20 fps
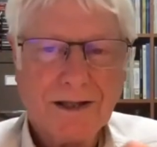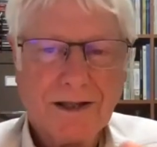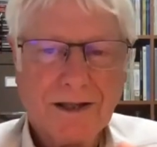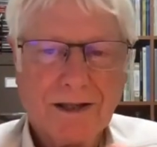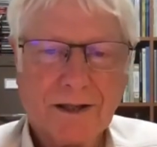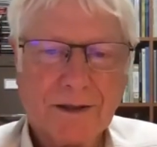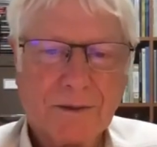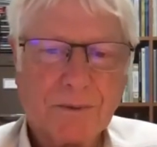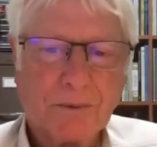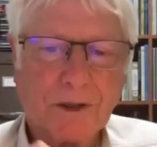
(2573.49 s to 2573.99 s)

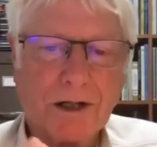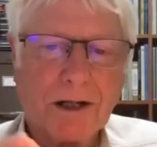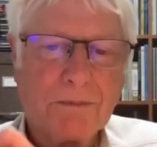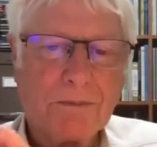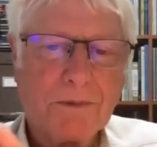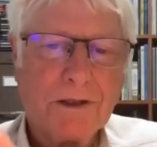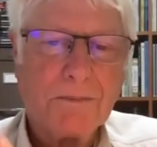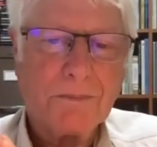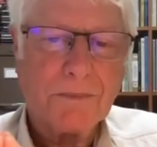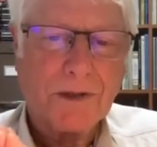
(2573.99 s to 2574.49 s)
And what I
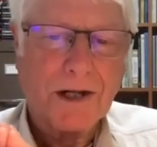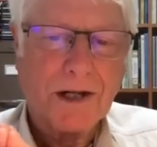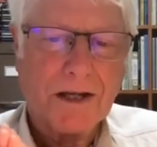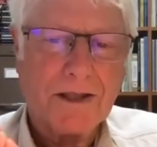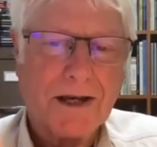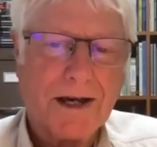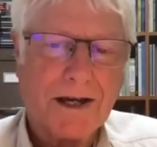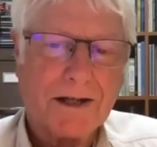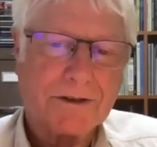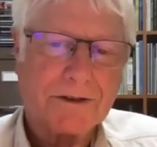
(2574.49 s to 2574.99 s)
mean by
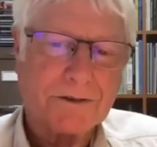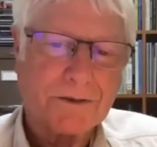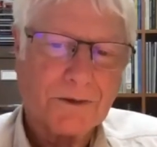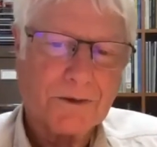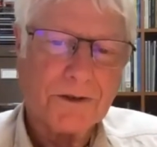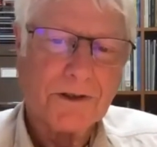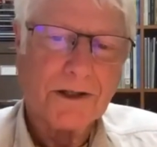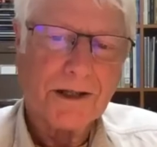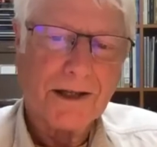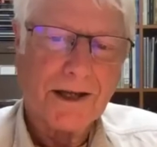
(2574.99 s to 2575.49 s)
that is
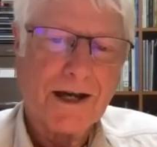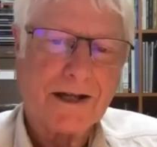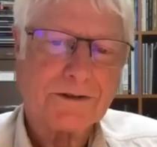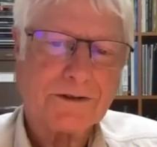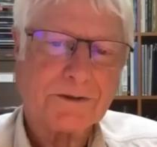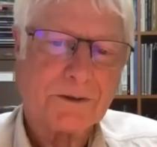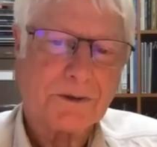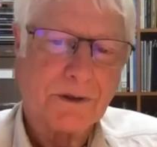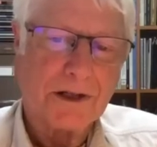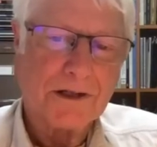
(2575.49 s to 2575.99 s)
learn to cast
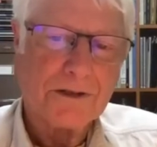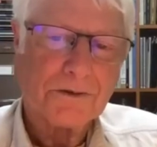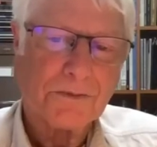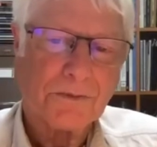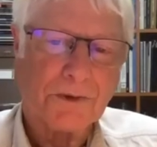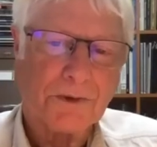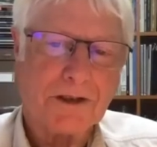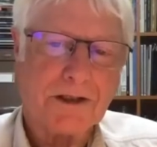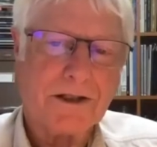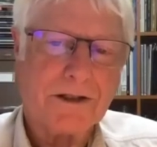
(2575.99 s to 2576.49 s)

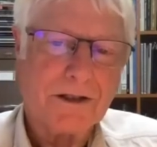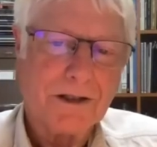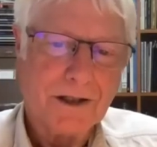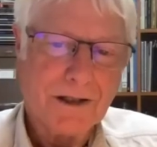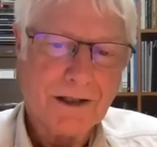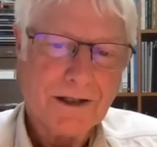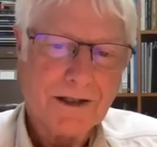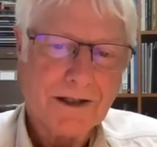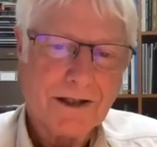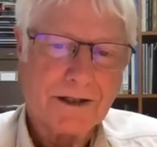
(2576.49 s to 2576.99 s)
gracefully
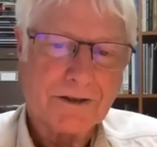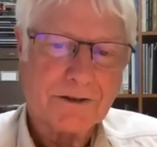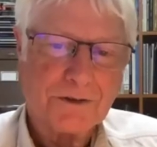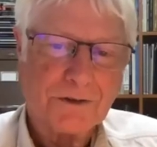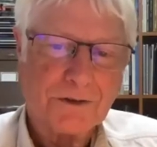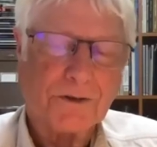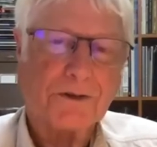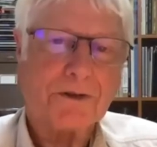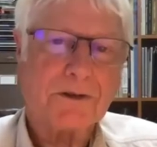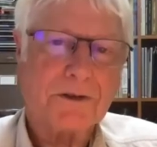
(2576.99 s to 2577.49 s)
at a
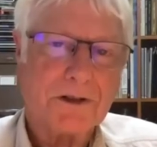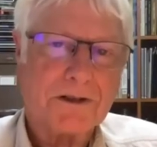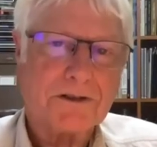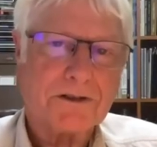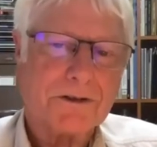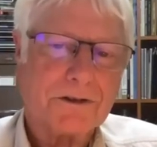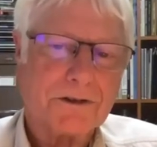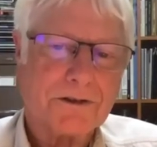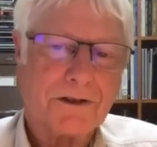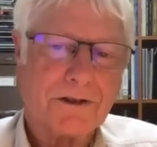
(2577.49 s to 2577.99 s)
certain
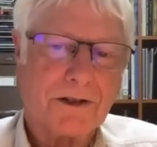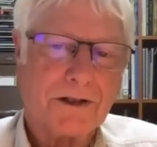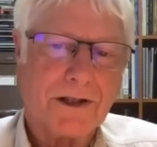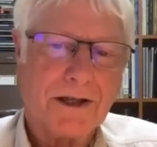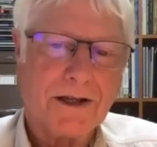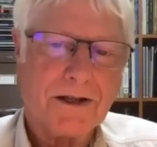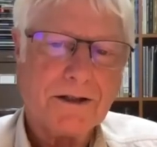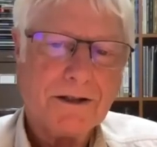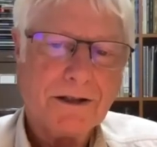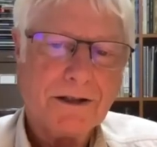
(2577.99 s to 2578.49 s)
distance, and
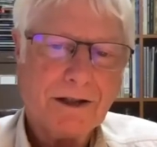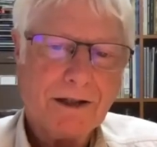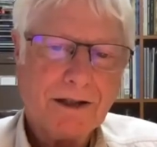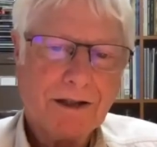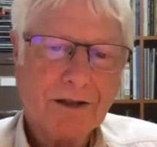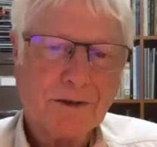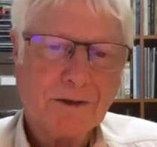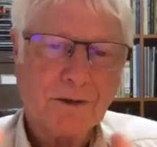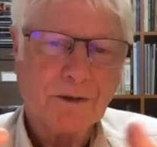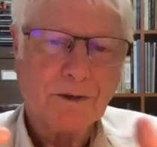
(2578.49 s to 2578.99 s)
then
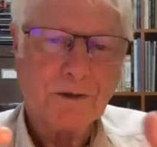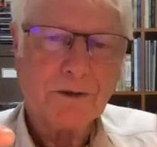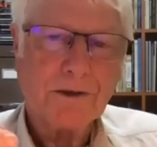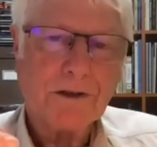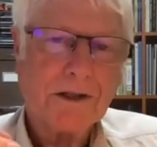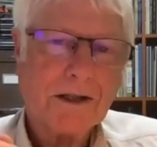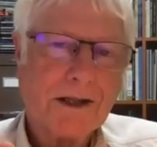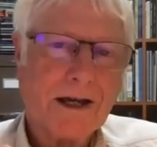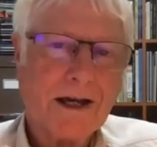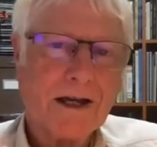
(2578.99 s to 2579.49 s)
learn to
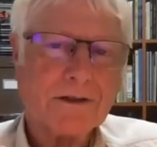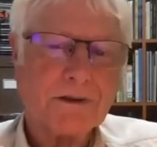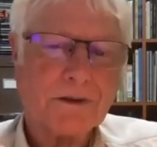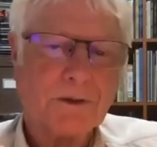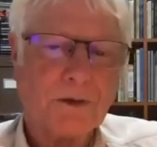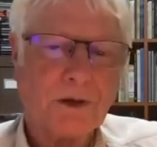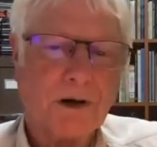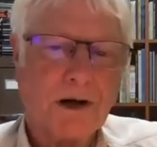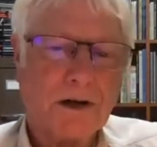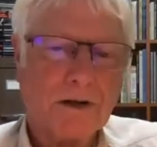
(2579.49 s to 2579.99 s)
cast
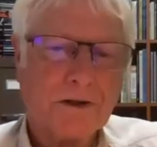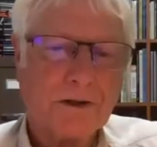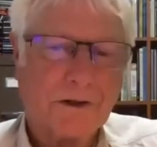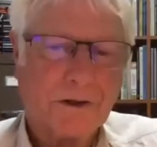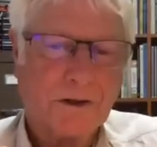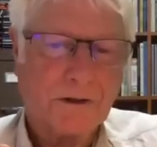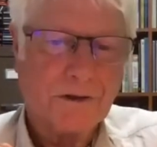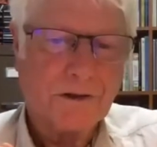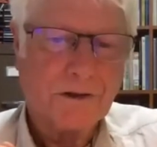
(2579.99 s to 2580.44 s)
longer